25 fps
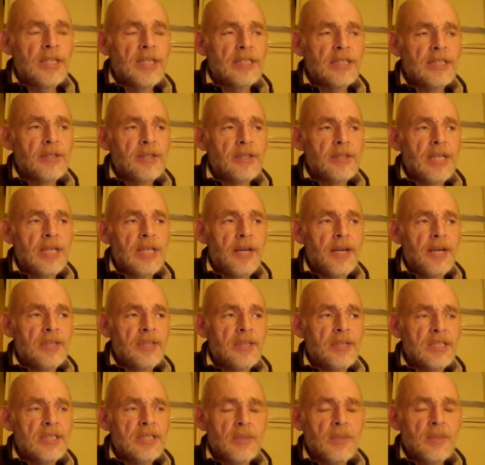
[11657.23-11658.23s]
and certain
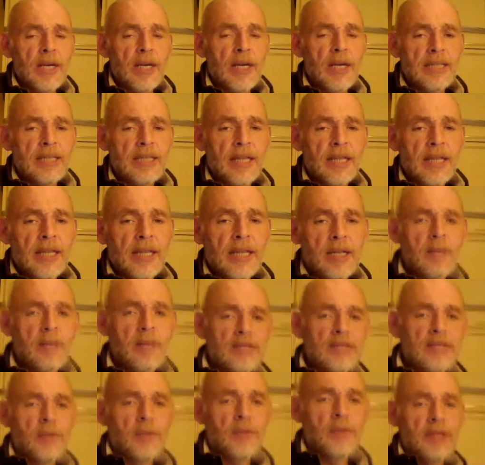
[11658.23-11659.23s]
letters as well as they
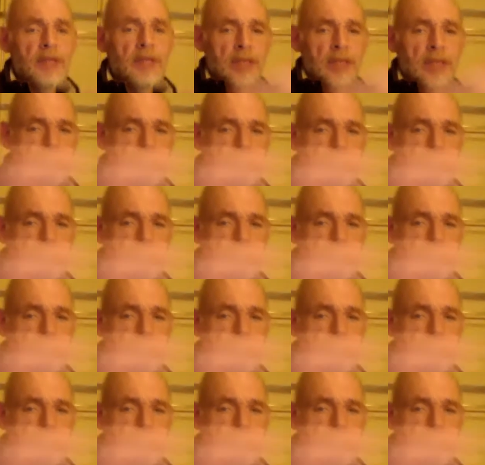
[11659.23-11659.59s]
commence words and